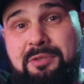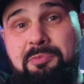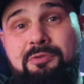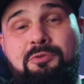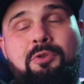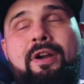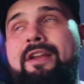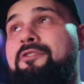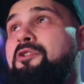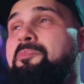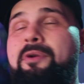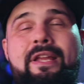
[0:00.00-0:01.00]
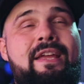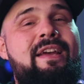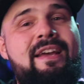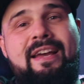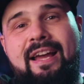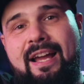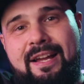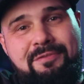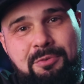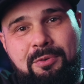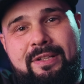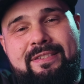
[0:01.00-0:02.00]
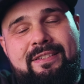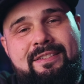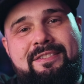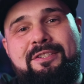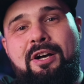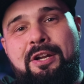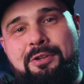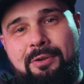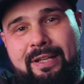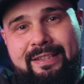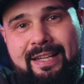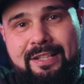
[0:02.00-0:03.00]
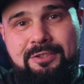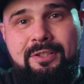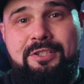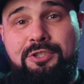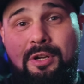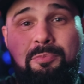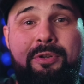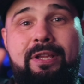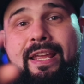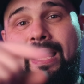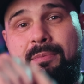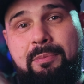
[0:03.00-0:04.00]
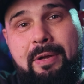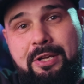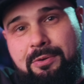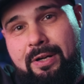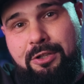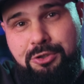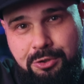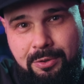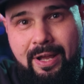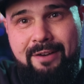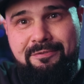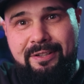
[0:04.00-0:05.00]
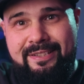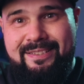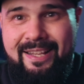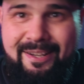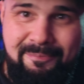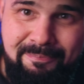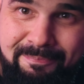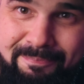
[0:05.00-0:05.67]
this before, and nobody ever wants to listen to audio like that. So let's jump into the camera menu and I'll show you how to fix that.